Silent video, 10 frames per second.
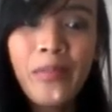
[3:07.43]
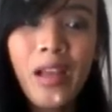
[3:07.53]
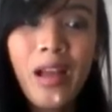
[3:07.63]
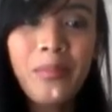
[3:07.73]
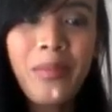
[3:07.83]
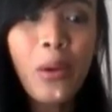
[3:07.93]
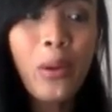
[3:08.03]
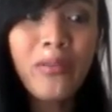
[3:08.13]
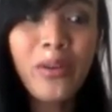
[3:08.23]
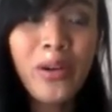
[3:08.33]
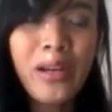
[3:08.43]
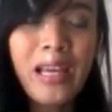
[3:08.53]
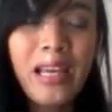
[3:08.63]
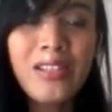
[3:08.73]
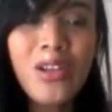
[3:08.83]
However,
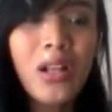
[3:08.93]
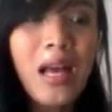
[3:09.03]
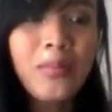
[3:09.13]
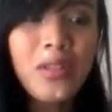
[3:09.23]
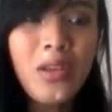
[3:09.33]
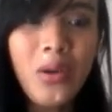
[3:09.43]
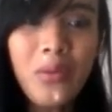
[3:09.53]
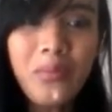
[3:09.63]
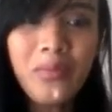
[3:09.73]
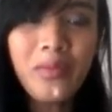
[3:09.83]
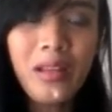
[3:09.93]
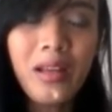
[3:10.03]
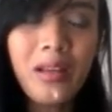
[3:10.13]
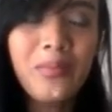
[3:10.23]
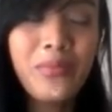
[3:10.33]
it's all up to you.
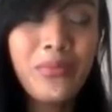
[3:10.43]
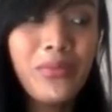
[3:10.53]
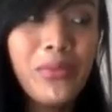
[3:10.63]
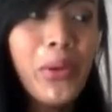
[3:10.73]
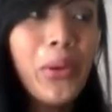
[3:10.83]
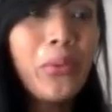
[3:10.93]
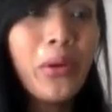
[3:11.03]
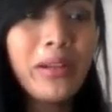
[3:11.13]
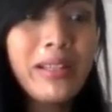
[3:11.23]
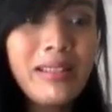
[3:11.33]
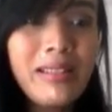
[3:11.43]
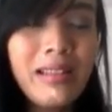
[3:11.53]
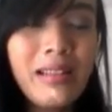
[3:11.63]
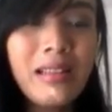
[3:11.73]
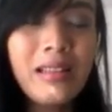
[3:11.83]
No worries,
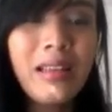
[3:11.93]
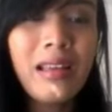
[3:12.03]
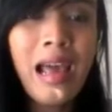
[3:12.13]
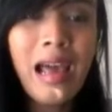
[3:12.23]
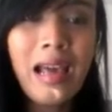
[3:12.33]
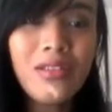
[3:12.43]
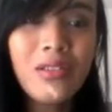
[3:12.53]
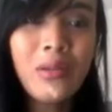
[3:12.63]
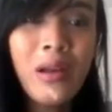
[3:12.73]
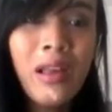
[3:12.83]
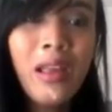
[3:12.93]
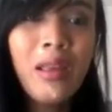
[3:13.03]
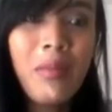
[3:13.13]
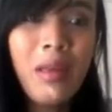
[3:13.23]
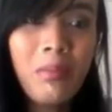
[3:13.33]
and nothing has to
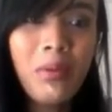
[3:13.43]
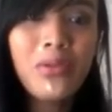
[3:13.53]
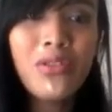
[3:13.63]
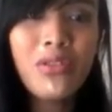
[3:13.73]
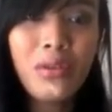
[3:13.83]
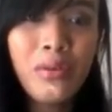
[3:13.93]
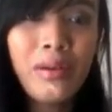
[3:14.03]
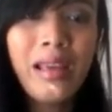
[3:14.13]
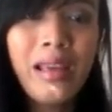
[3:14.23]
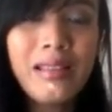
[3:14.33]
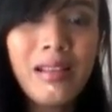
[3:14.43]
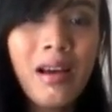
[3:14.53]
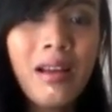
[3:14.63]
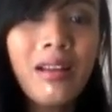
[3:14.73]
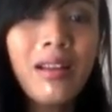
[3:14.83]
be pushed through. It's
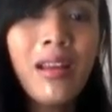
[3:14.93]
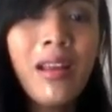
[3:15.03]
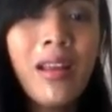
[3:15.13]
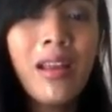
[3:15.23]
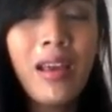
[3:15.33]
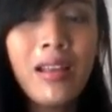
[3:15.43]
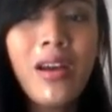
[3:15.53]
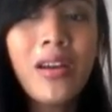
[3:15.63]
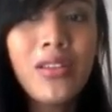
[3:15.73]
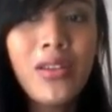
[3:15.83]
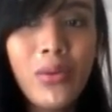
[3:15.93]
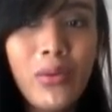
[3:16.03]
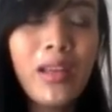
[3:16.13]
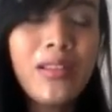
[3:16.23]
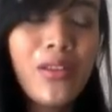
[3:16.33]
on
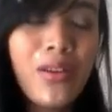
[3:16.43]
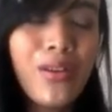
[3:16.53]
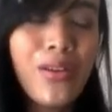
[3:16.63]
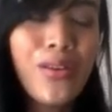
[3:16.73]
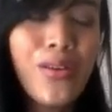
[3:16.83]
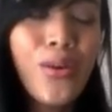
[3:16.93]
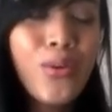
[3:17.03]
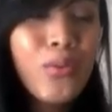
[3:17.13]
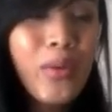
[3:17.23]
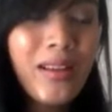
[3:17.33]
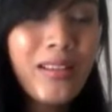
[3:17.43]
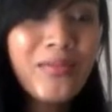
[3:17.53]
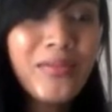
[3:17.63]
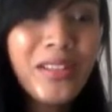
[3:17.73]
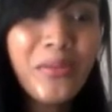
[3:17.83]
you. It's your own
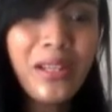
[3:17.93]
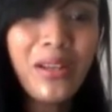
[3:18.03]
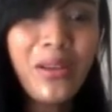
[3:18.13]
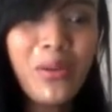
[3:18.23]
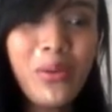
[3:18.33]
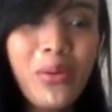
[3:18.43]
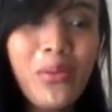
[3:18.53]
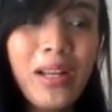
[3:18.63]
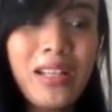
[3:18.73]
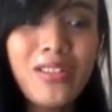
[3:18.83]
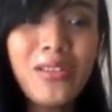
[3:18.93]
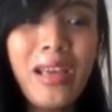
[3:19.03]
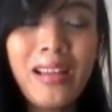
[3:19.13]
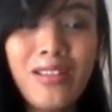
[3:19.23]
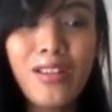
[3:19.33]
will when you wanted to
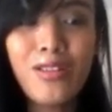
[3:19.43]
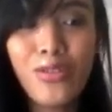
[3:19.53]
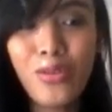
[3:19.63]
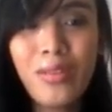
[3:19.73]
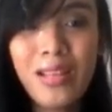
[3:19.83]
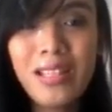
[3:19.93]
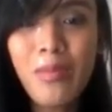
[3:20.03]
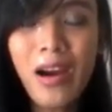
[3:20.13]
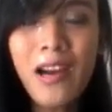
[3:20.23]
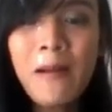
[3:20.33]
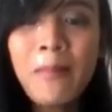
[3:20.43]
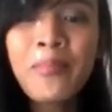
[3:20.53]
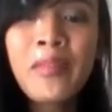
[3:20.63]
get through this part.